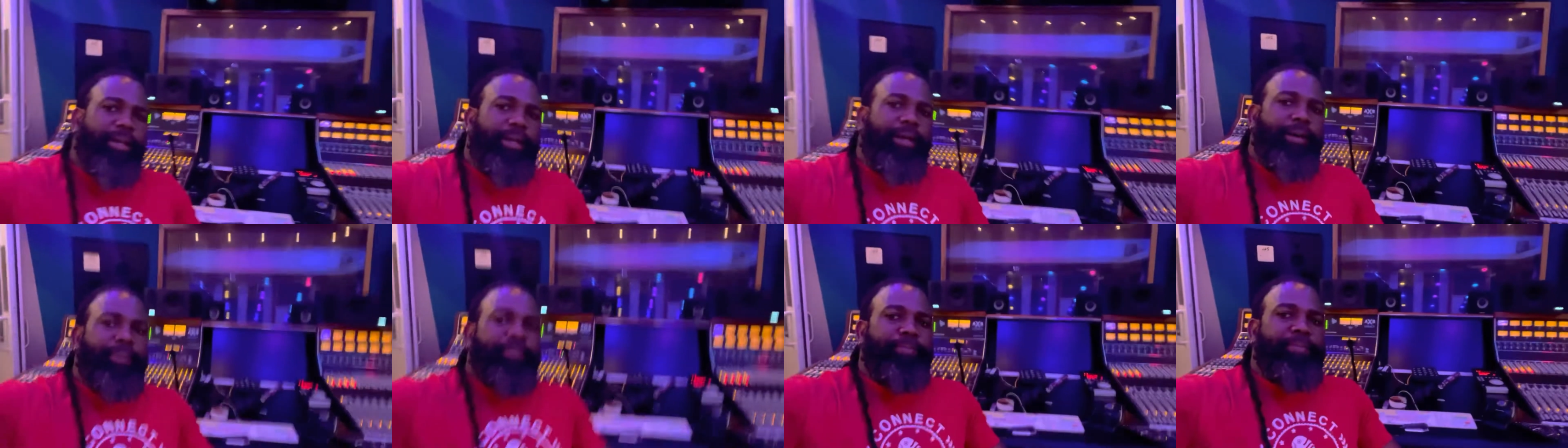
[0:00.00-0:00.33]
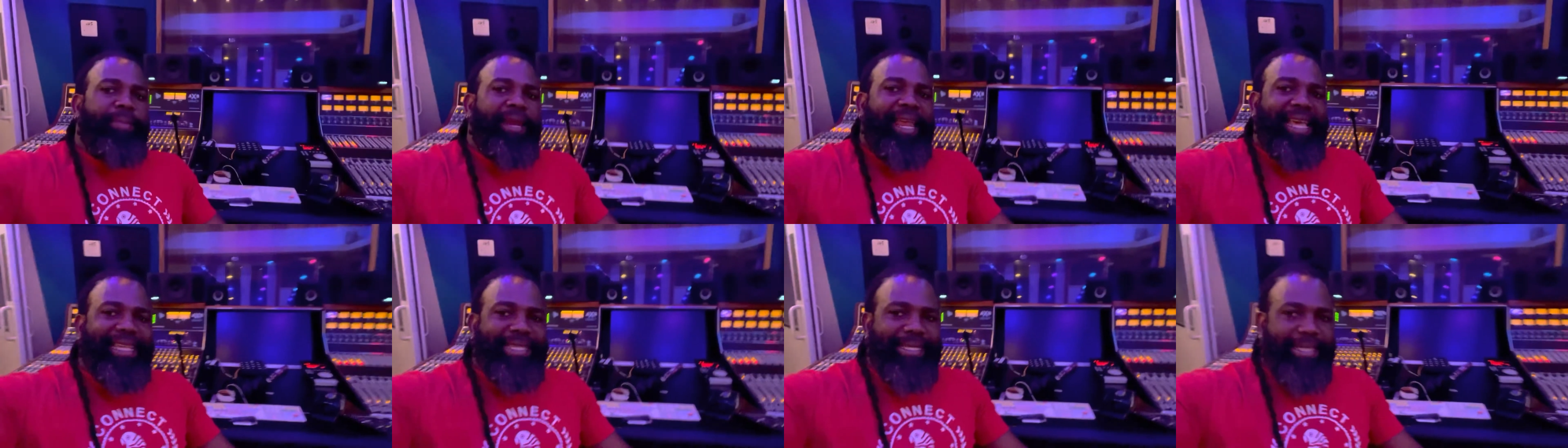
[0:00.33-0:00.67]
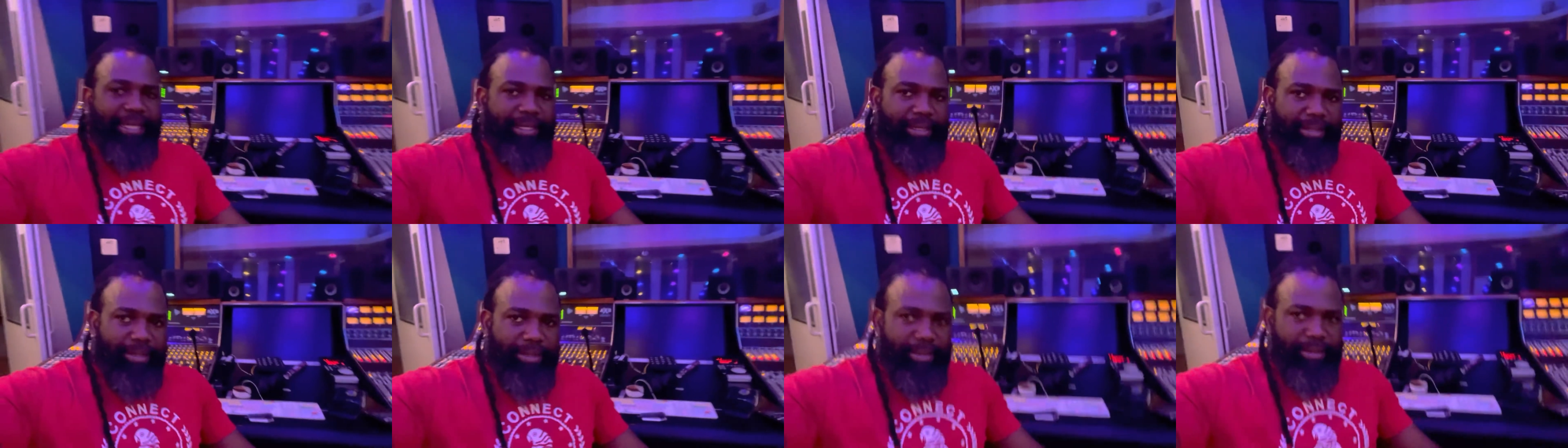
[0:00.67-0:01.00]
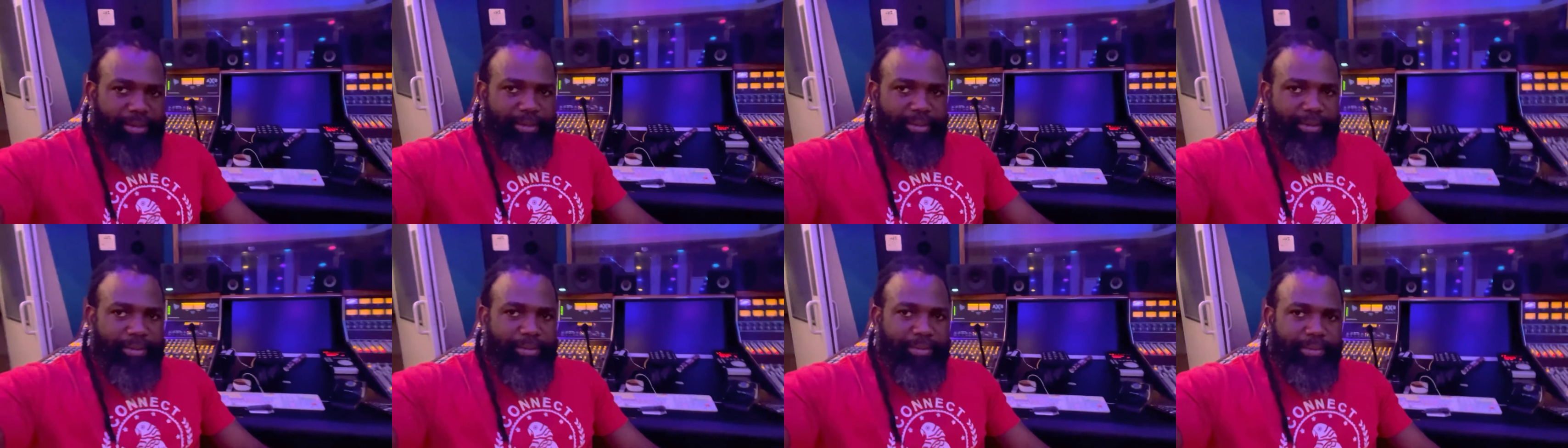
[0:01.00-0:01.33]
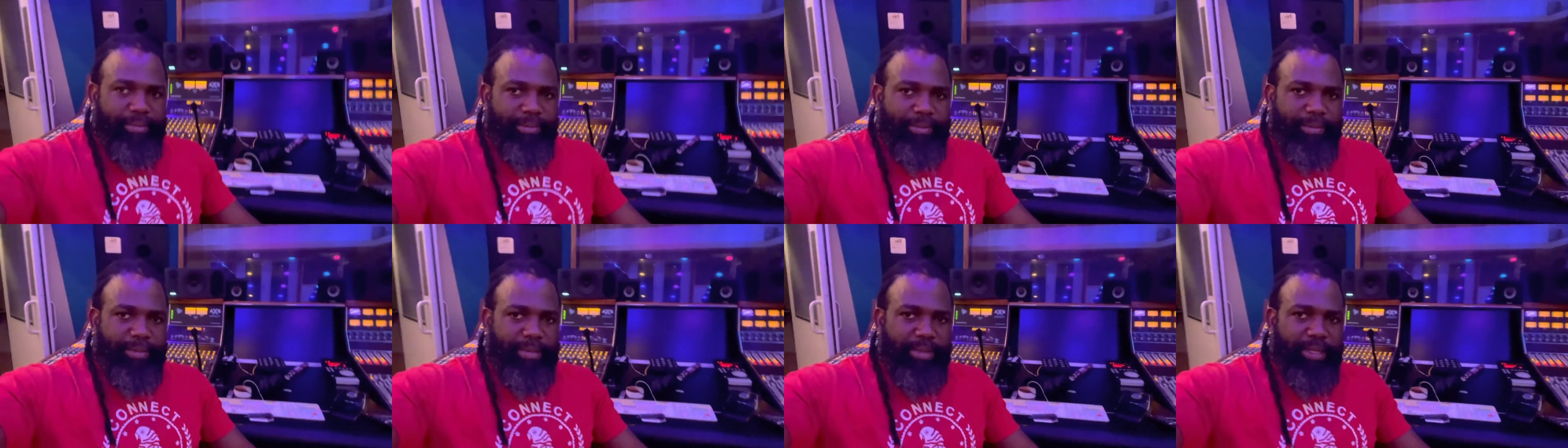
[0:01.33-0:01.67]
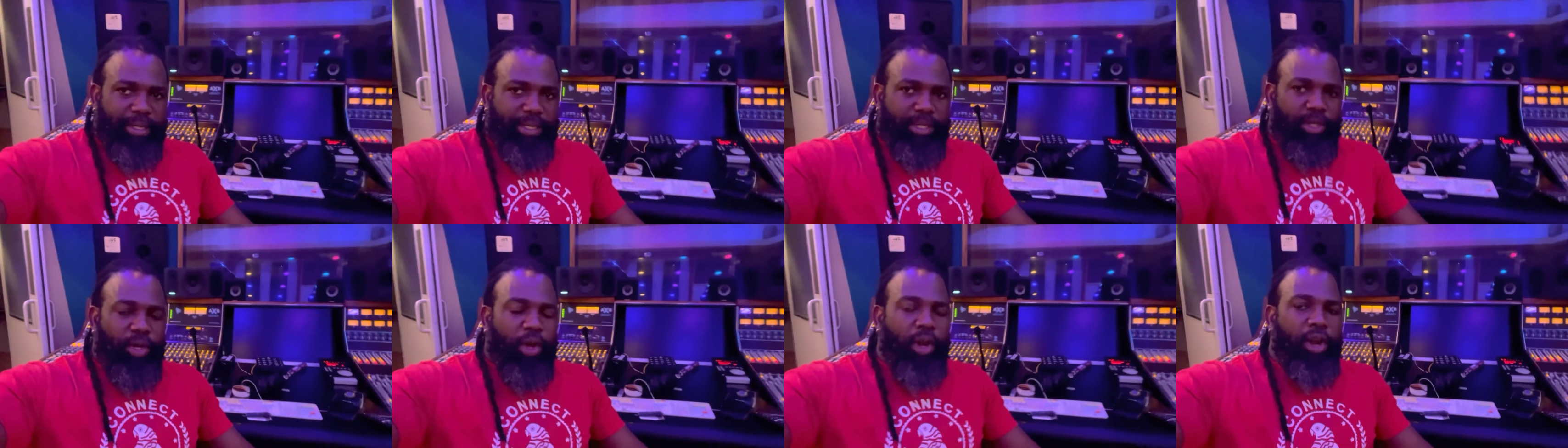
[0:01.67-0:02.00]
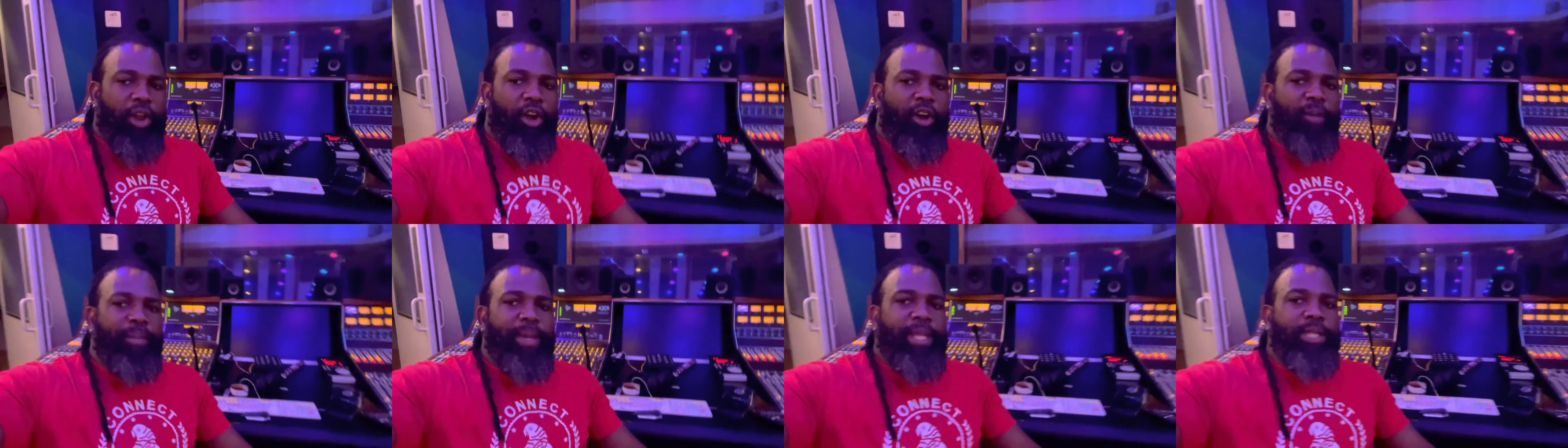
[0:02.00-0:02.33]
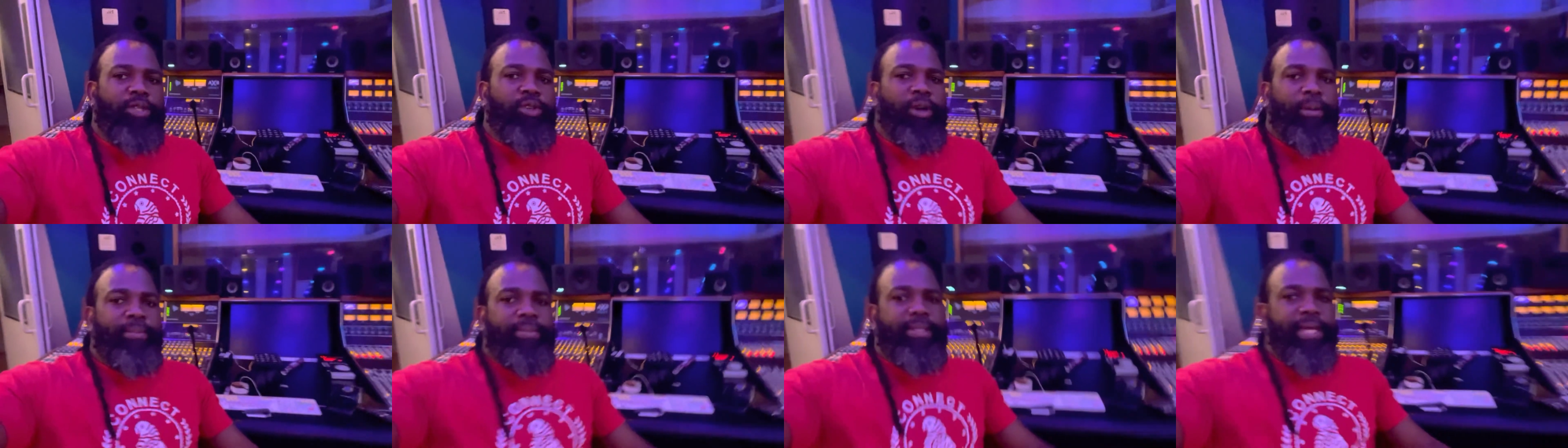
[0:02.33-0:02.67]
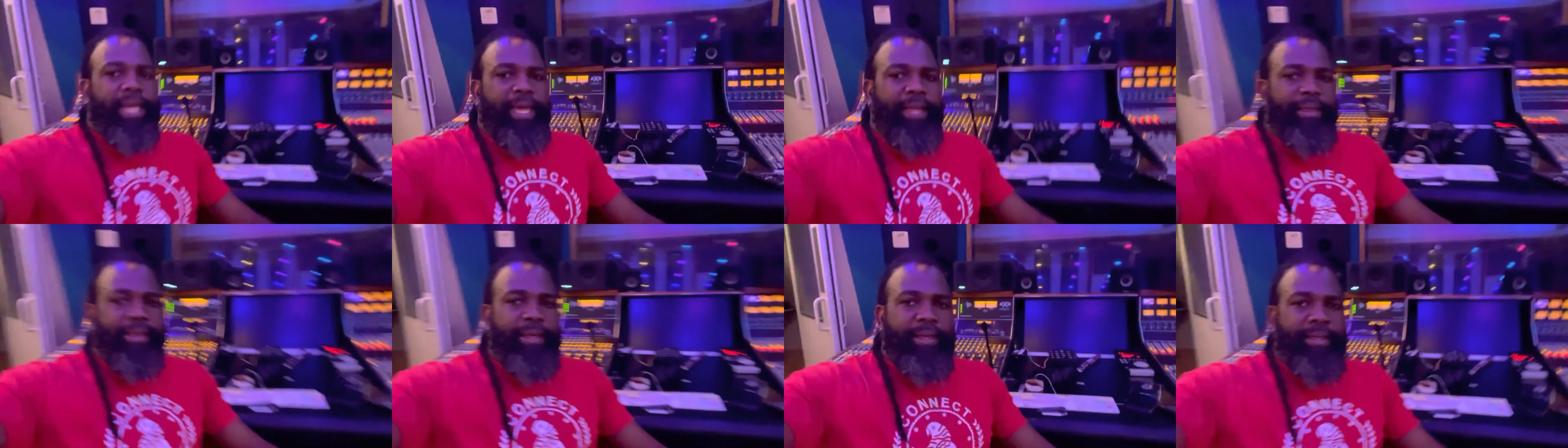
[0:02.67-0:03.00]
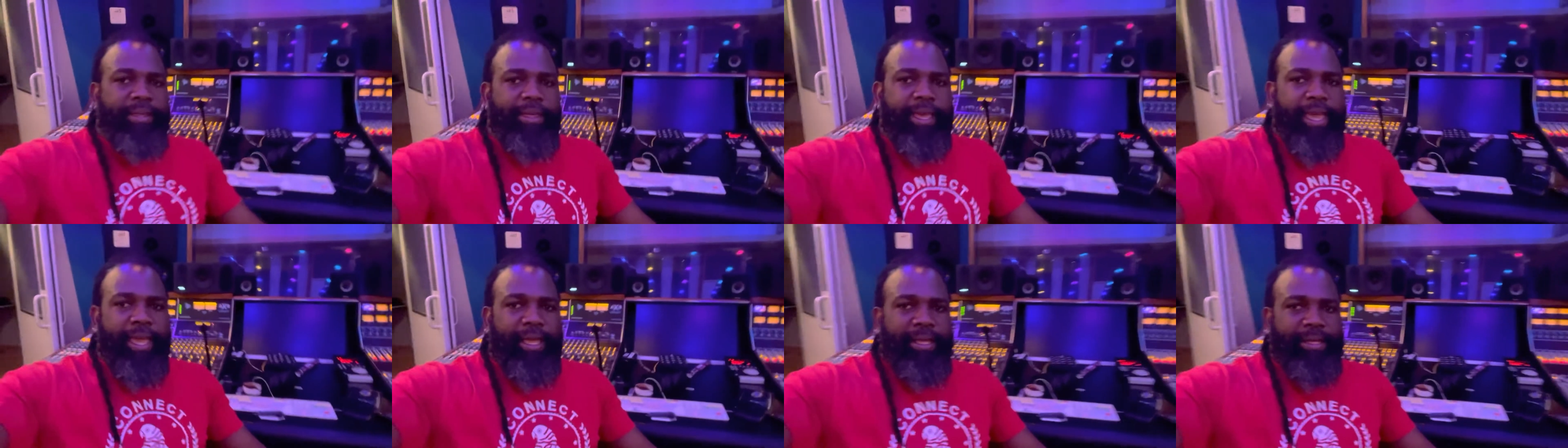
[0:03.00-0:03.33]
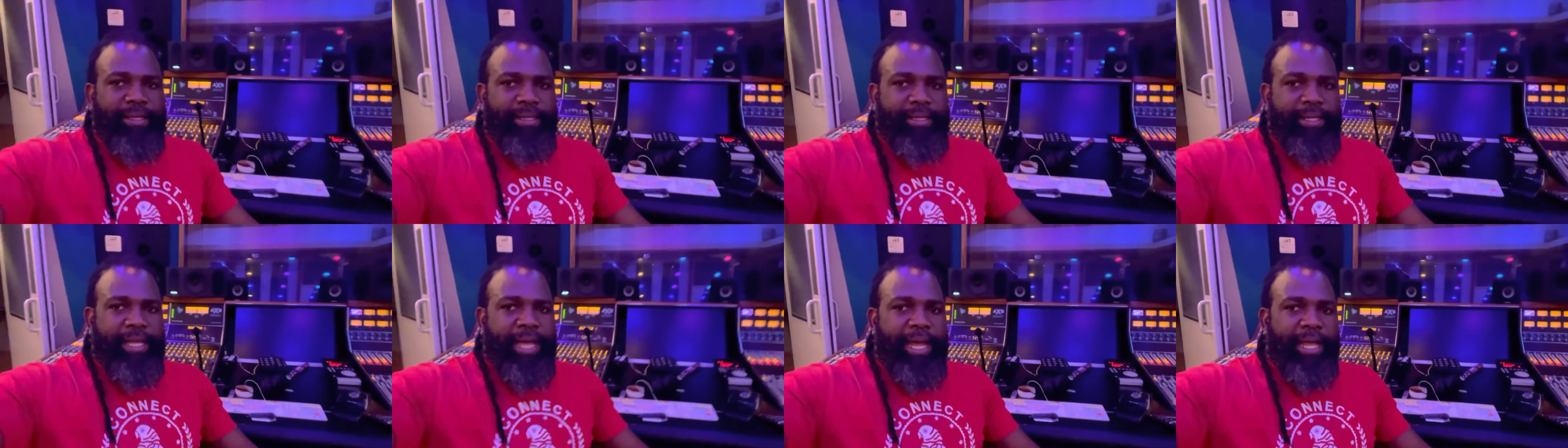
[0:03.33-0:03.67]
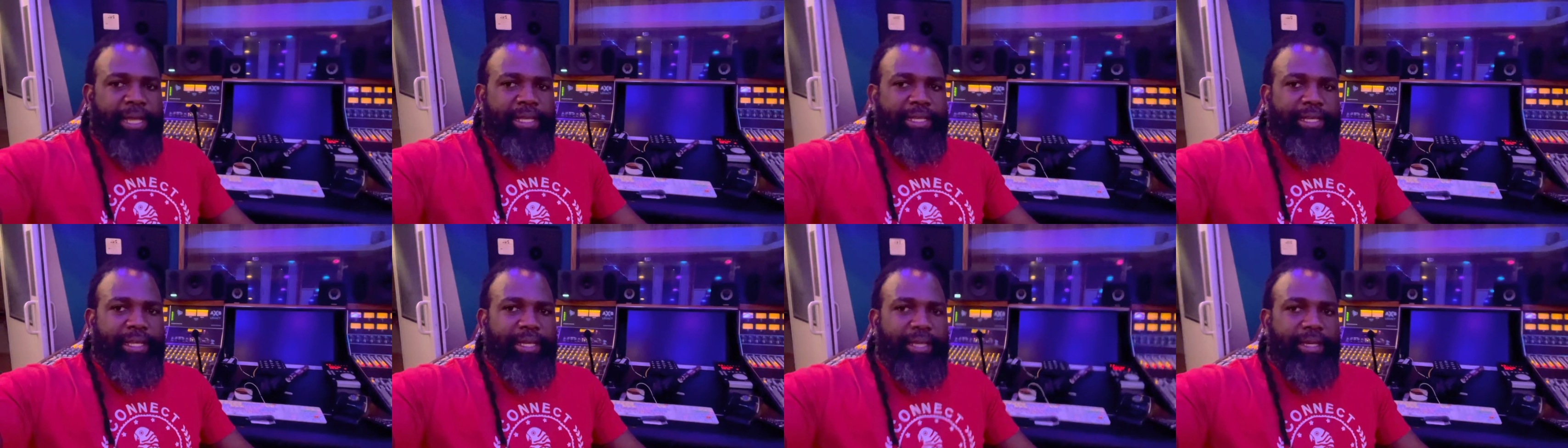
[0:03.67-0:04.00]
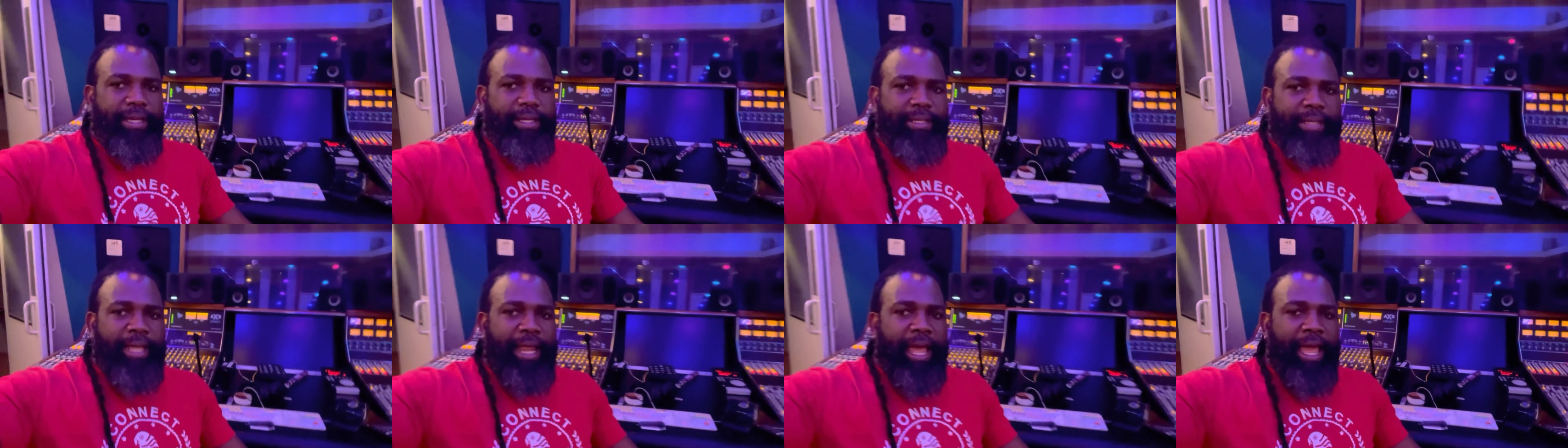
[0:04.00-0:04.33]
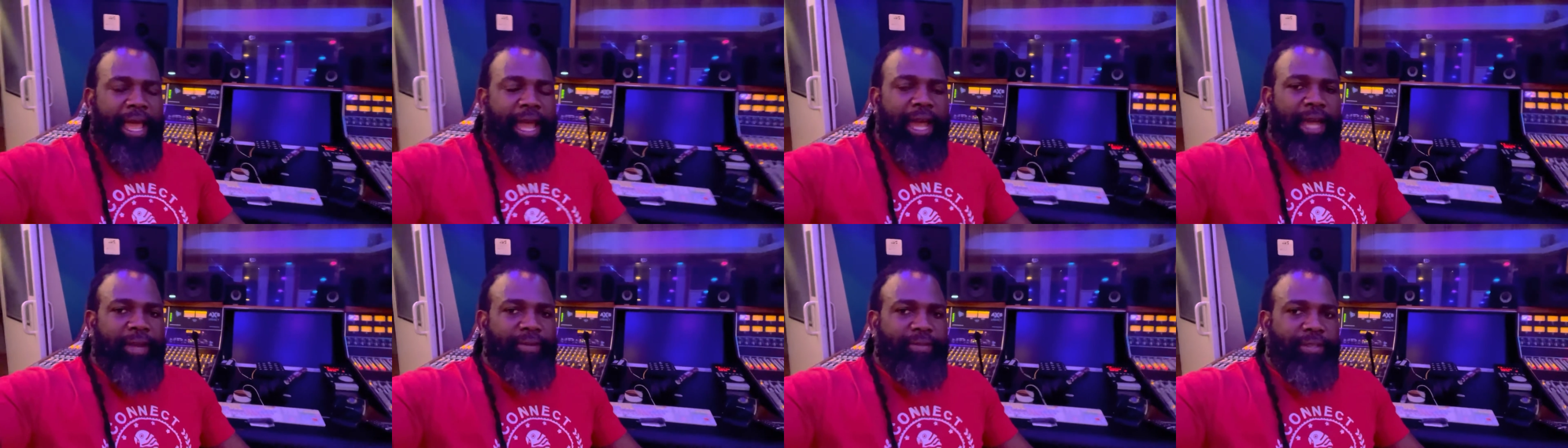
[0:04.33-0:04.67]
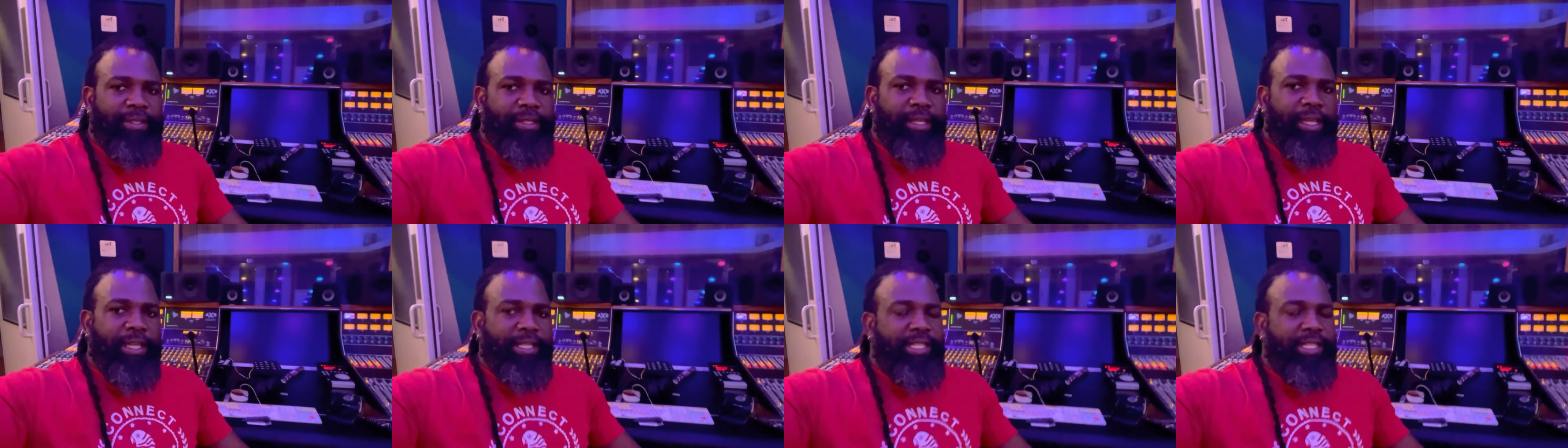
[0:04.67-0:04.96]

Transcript: blessings, to allow me to obtain the things that I have today.